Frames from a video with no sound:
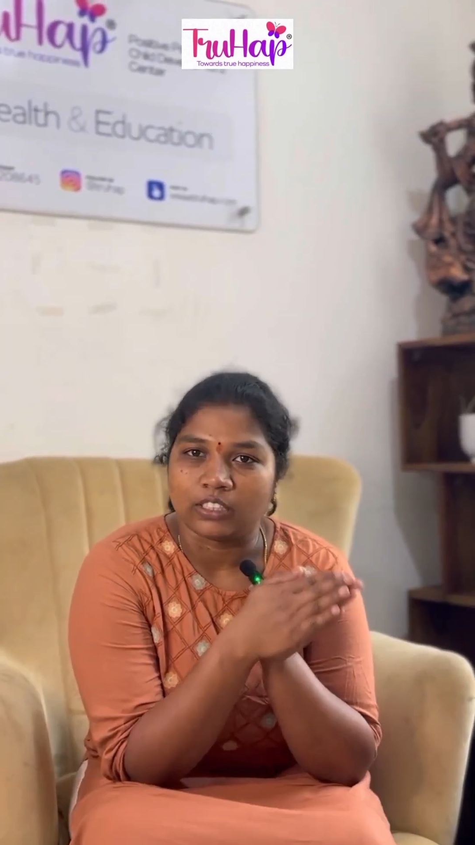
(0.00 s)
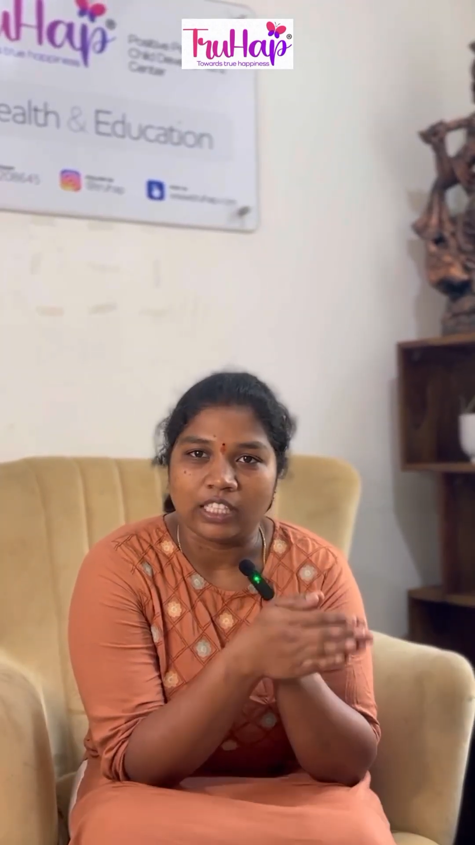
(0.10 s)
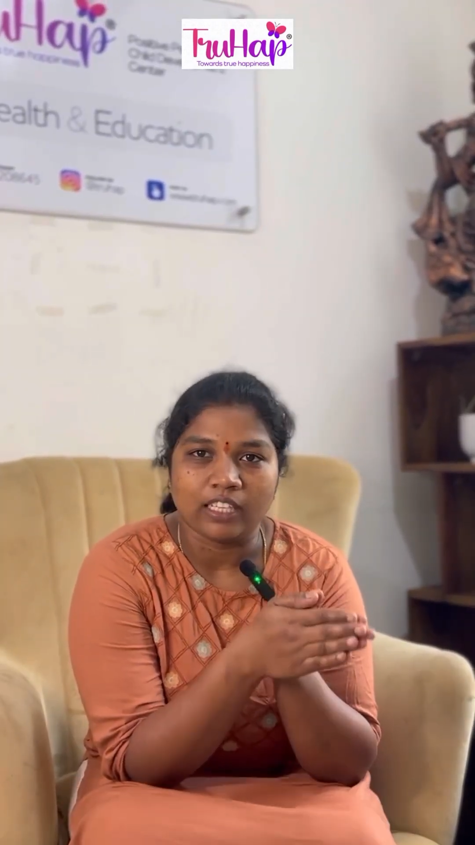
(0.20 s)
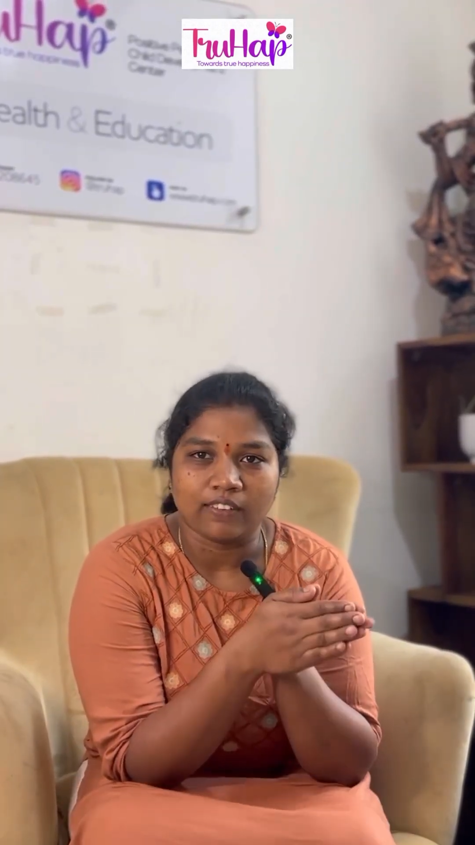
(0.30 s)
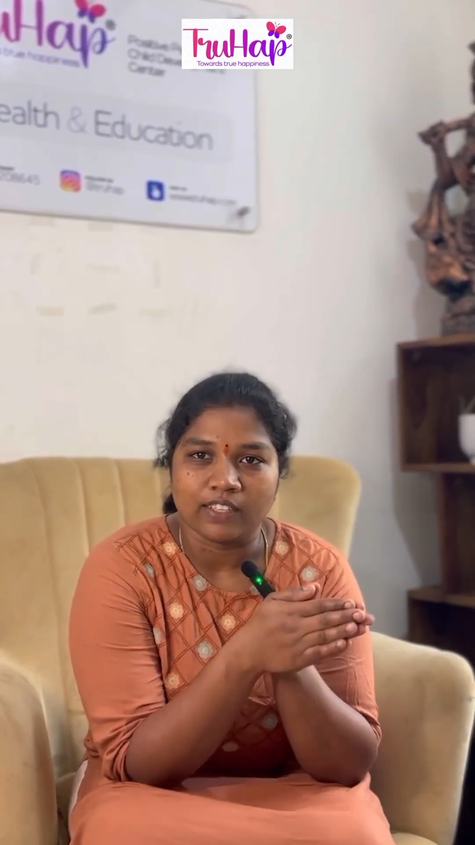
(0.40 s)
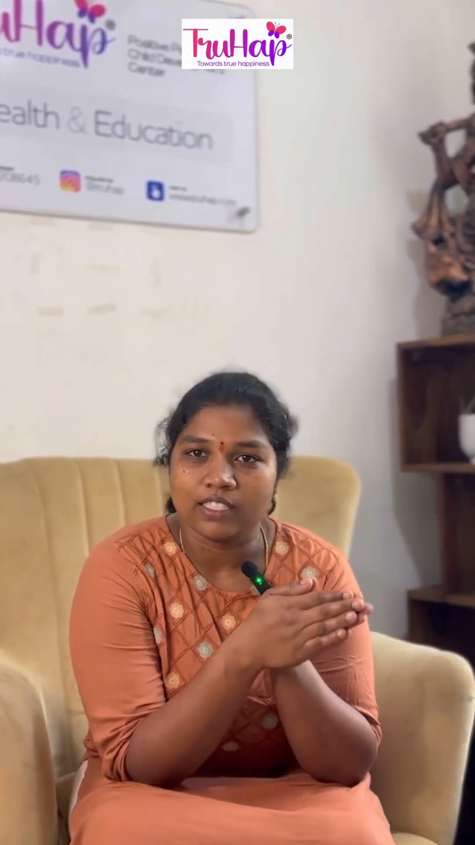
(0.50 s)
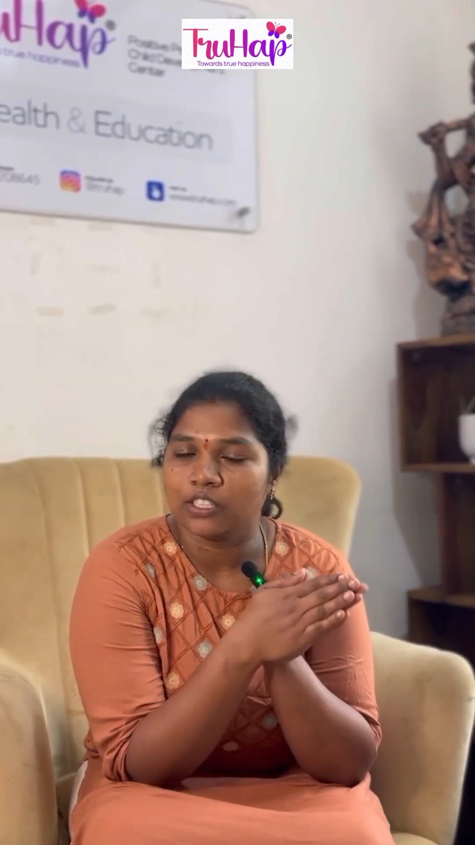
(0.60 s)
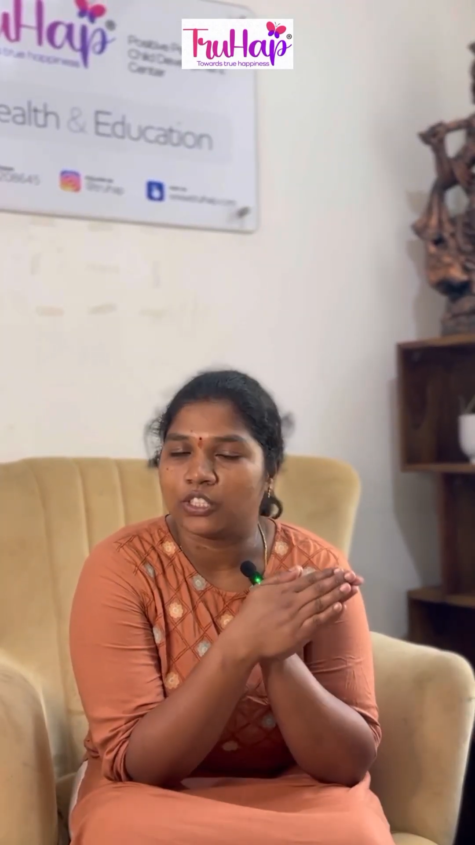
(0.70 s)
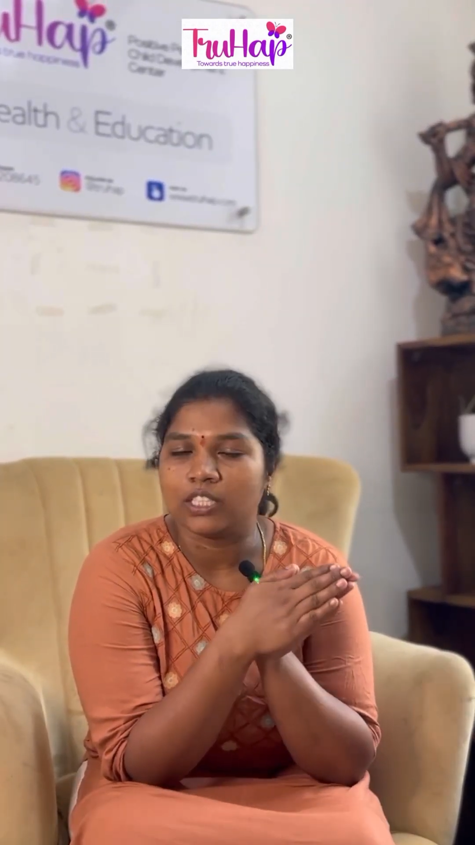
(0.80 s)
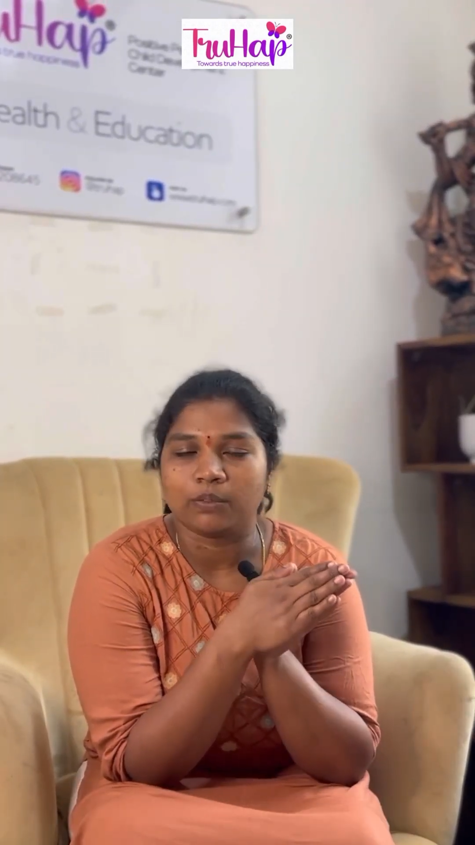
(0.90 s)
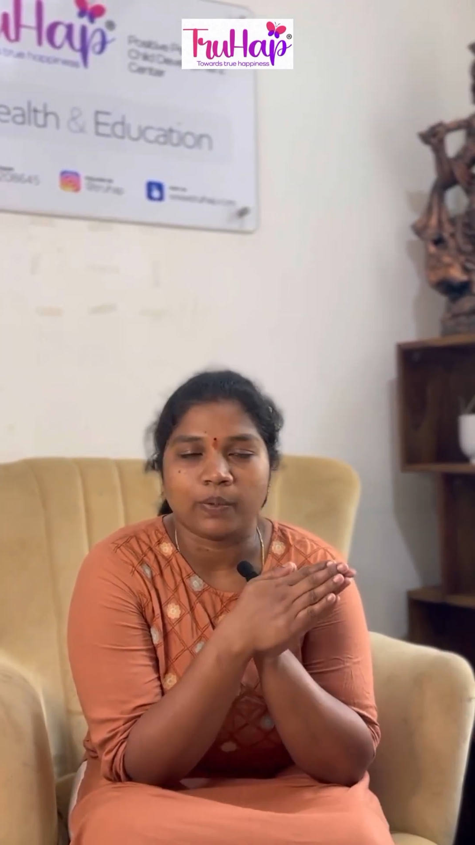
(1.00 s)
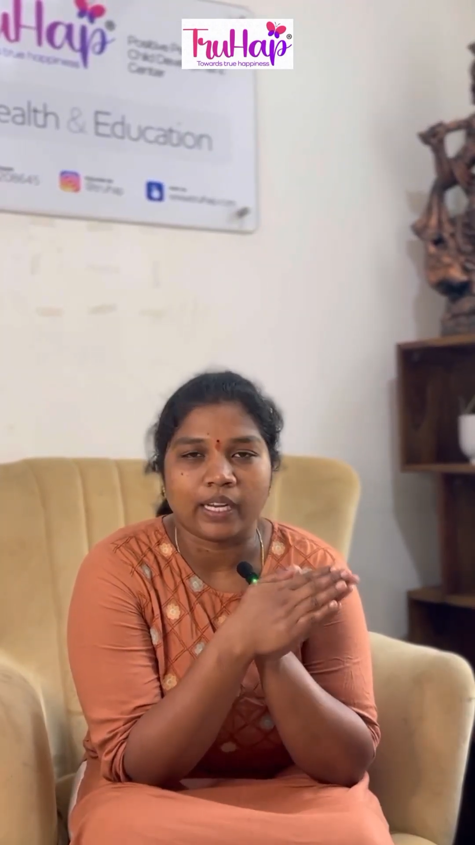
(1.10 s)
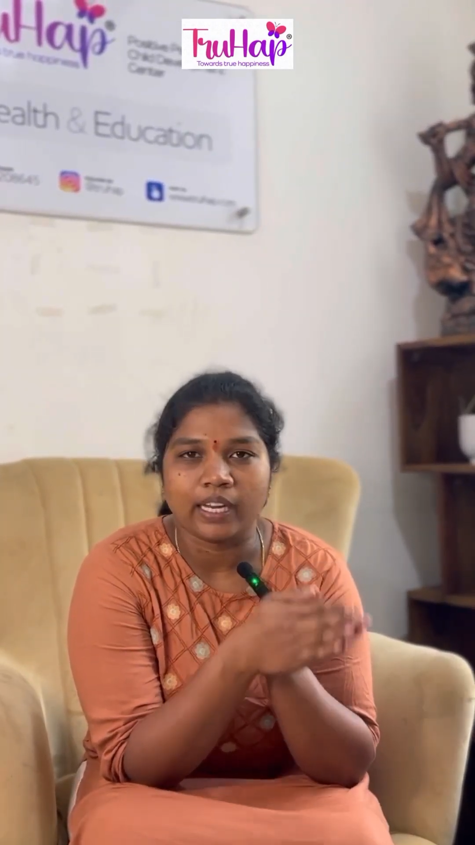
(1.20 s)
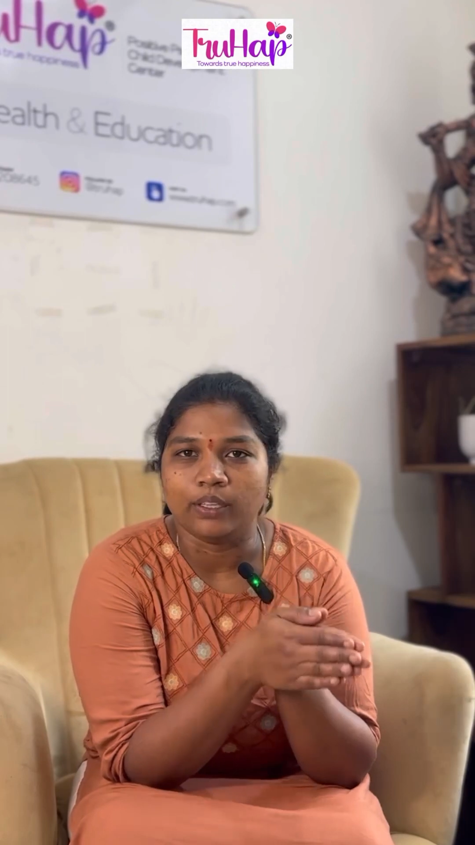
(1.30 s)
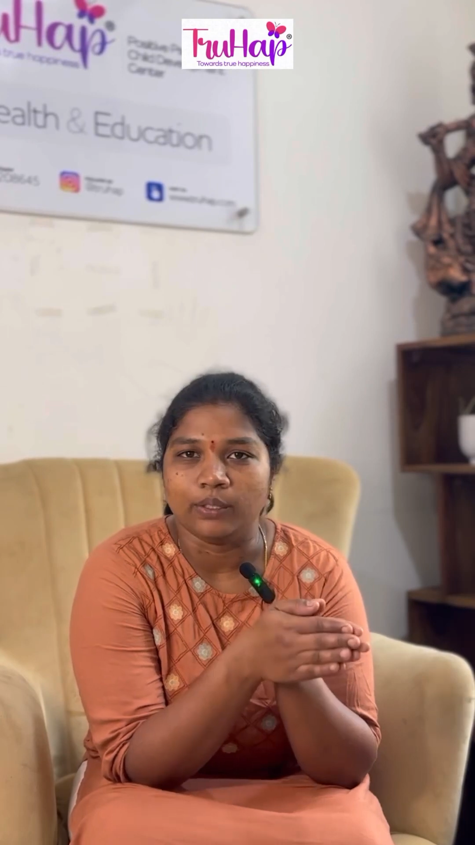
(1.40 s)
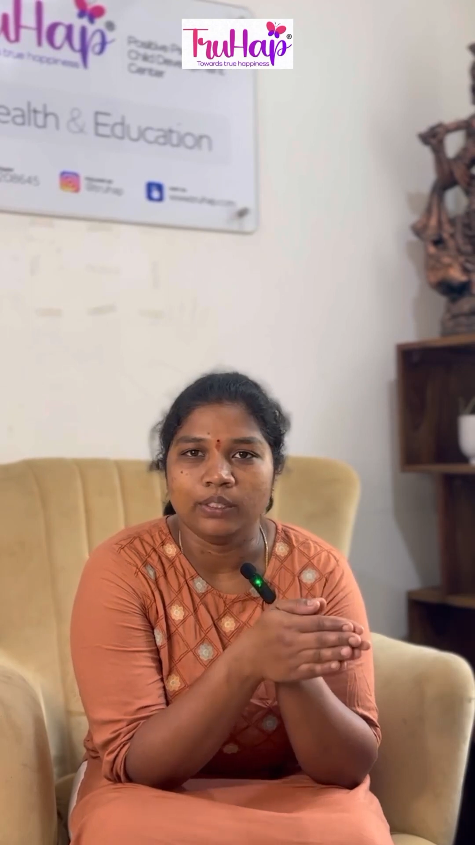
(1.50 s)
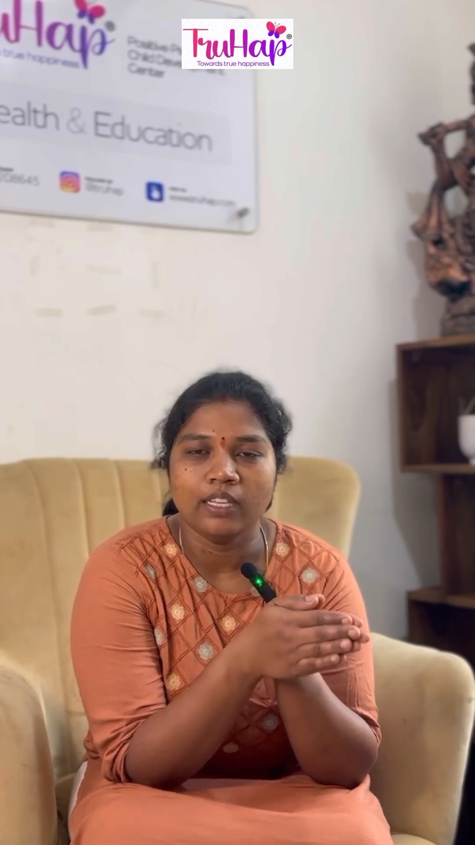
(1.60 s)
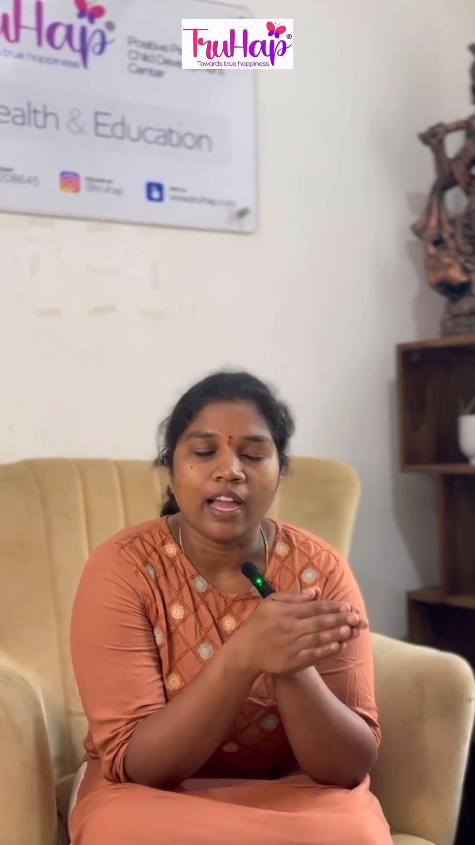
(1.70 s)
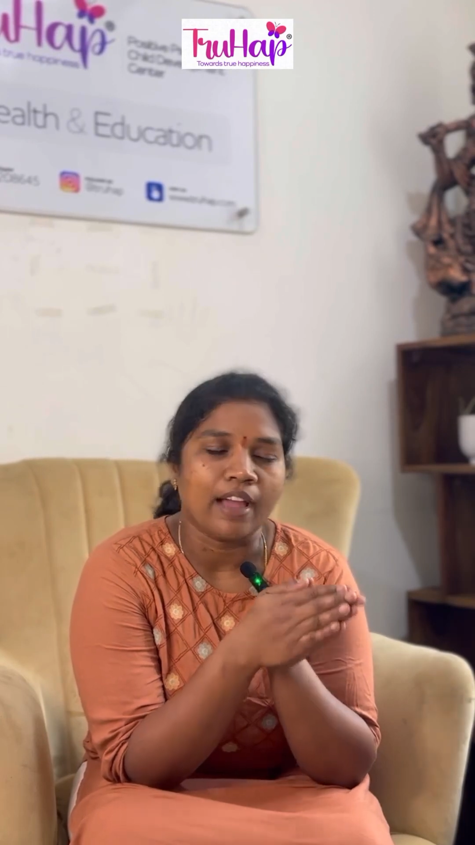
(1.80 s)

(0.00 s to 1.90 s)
3 hours. She's very good.